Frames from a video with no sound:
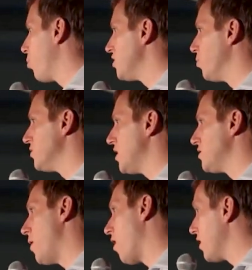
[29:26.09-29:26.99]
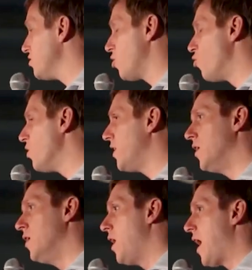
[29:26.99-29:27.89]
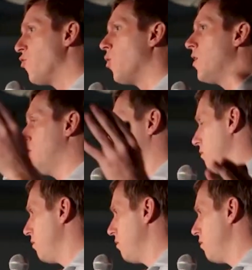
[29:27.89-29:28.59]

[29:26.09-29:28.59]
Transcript: principles as Americans, and really everyone